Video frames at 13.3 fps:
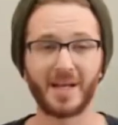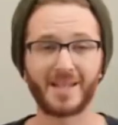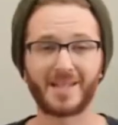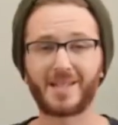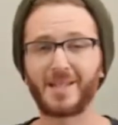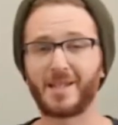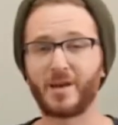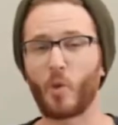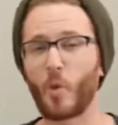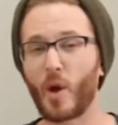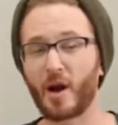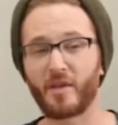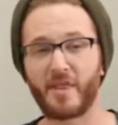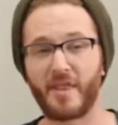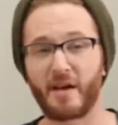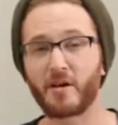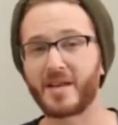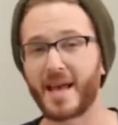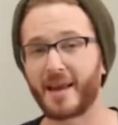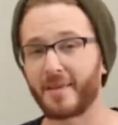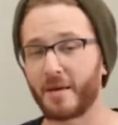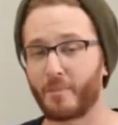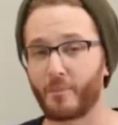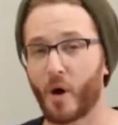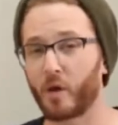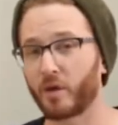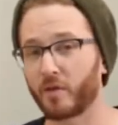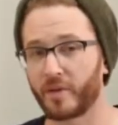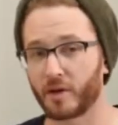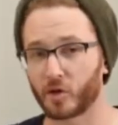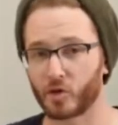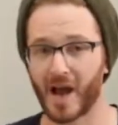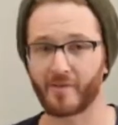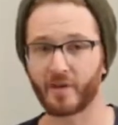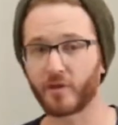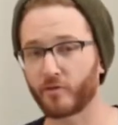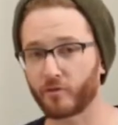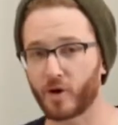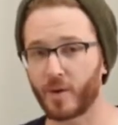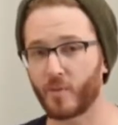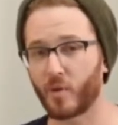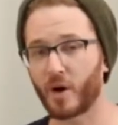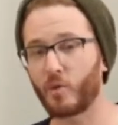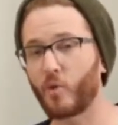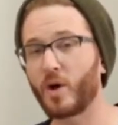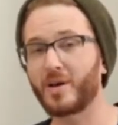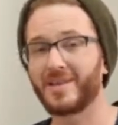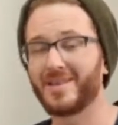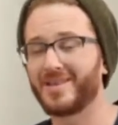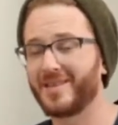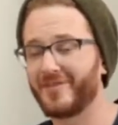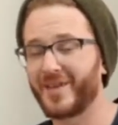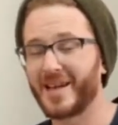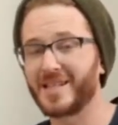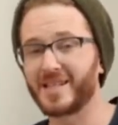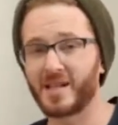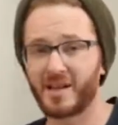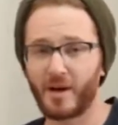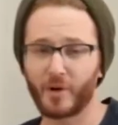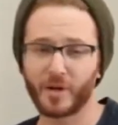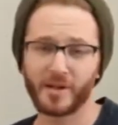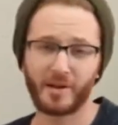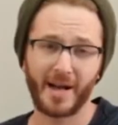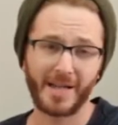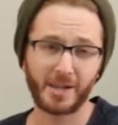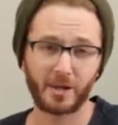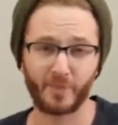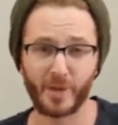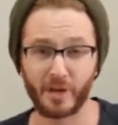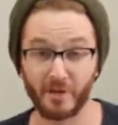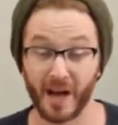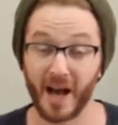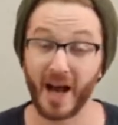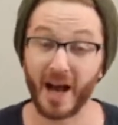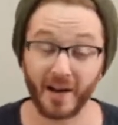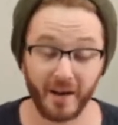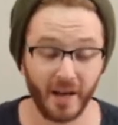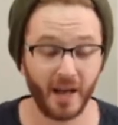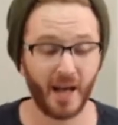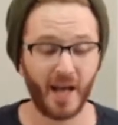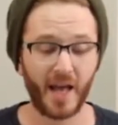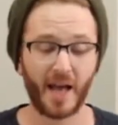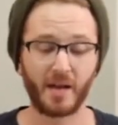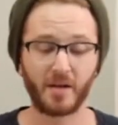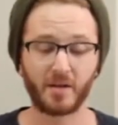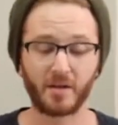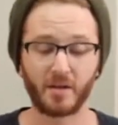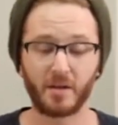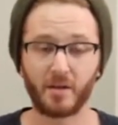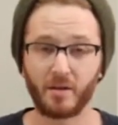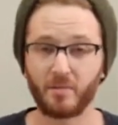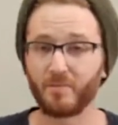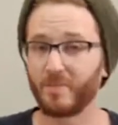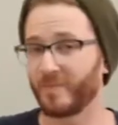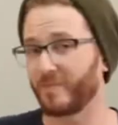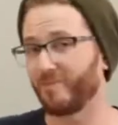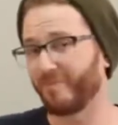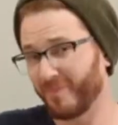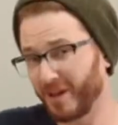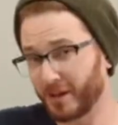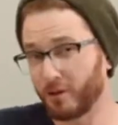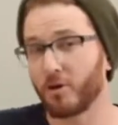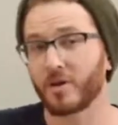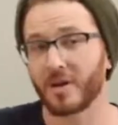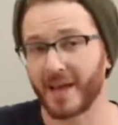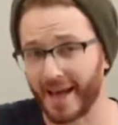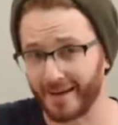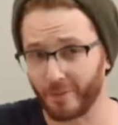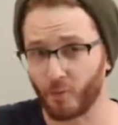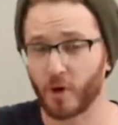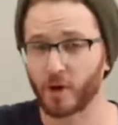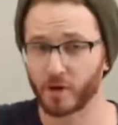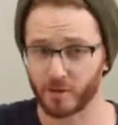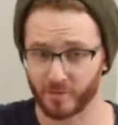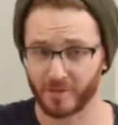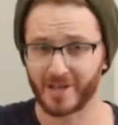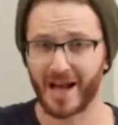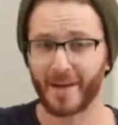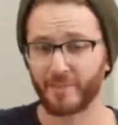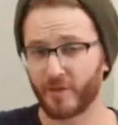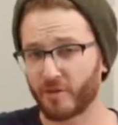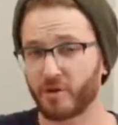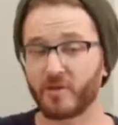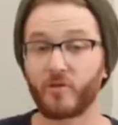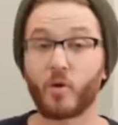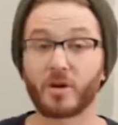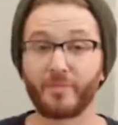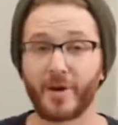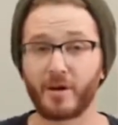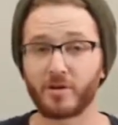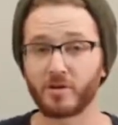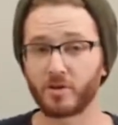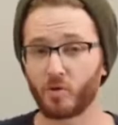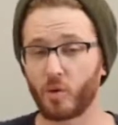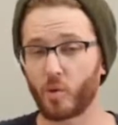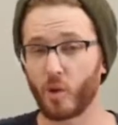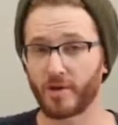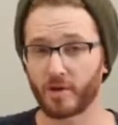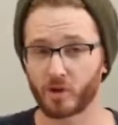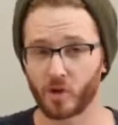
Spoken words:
seeing where they're getting the bulk of their traffic from, what devices and networks their ads are appearing on, and looking at what your top 3-4 competitors are doing, where they're